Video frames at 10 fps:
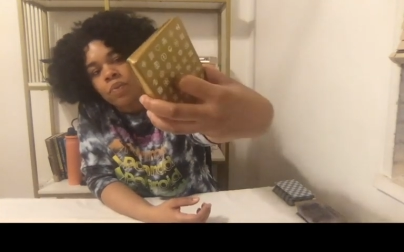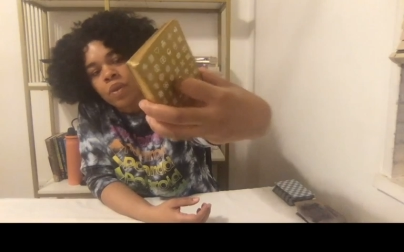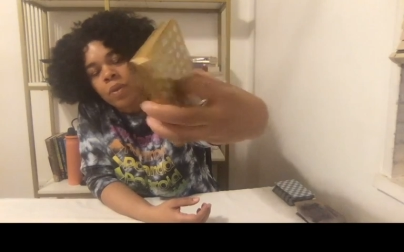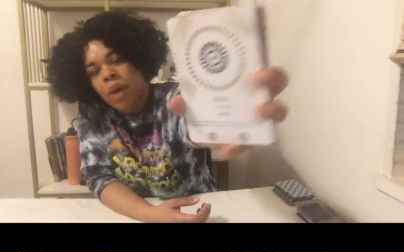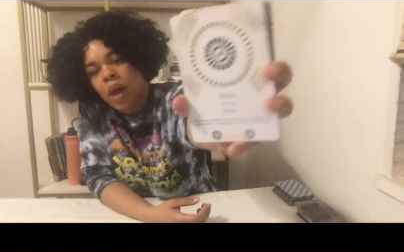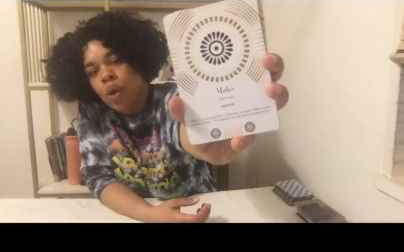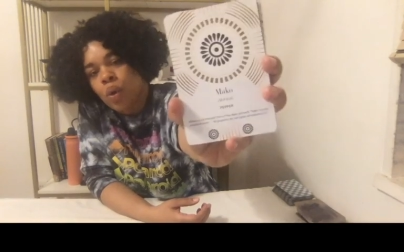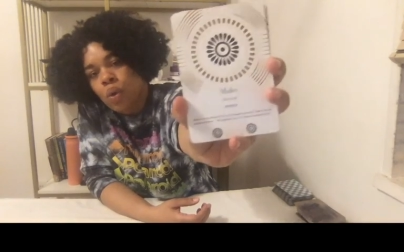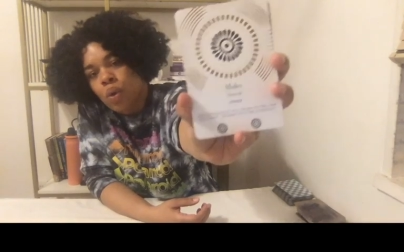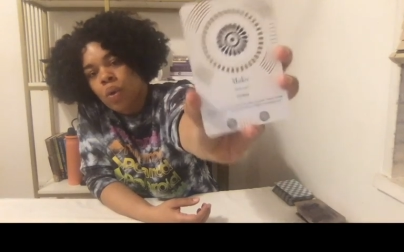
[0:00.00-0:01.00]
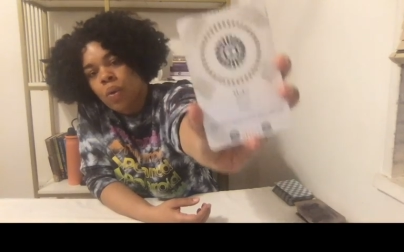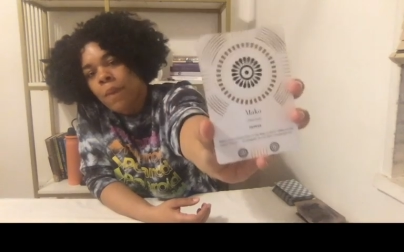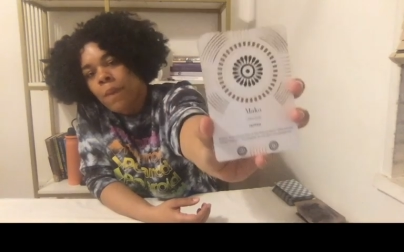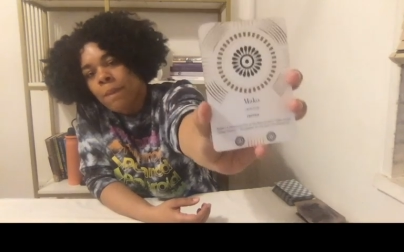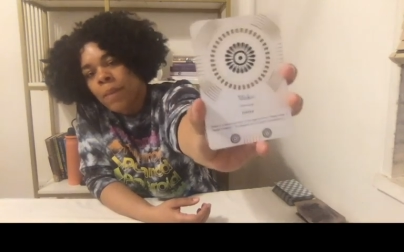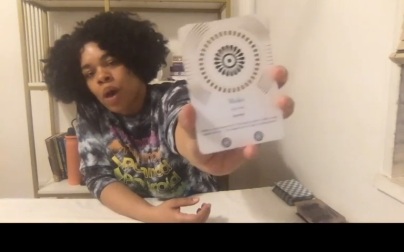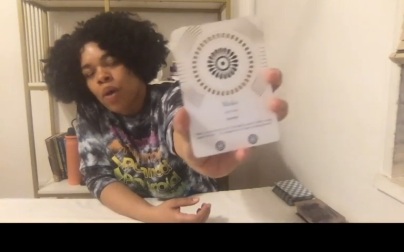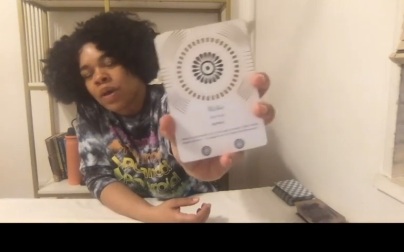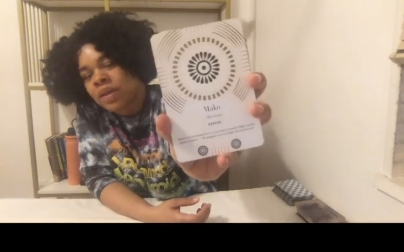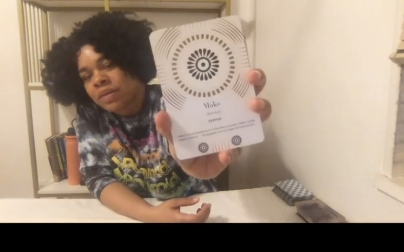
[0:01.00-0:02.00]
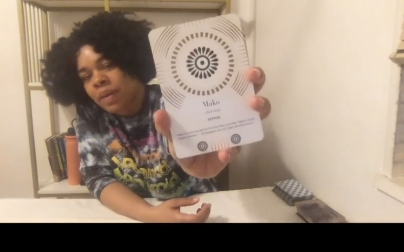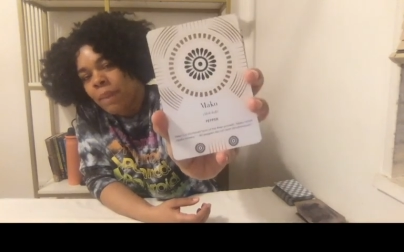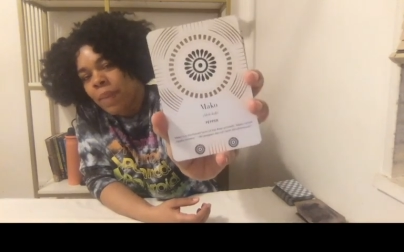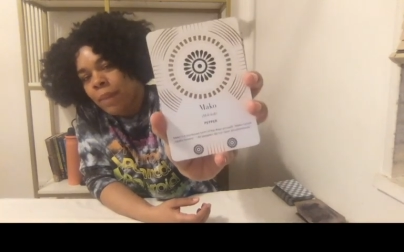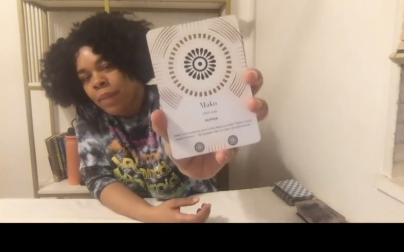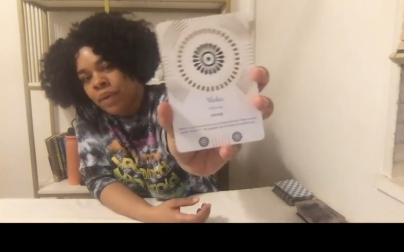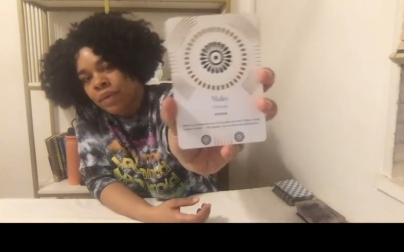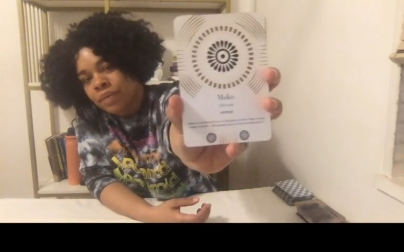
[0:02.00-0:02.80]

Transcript: Mecco. Mecco is pepper.